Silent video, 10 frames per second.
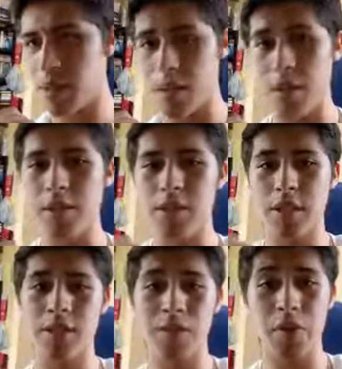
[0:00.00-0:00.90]
Neil
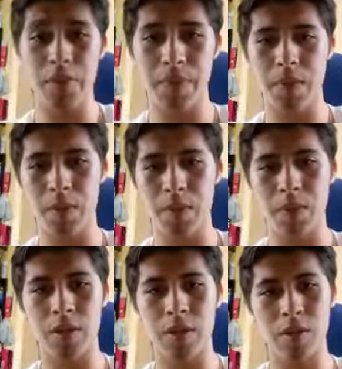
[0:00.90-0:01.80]
Armstrong
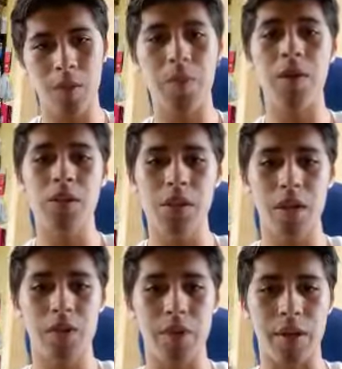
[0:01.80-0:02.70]
with Buzz
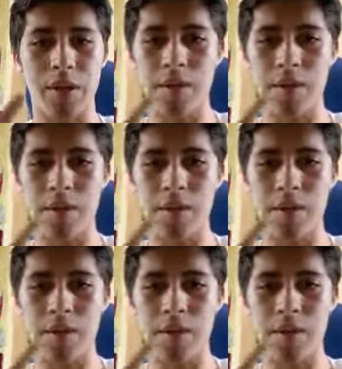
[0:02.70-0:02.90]
Aldrin.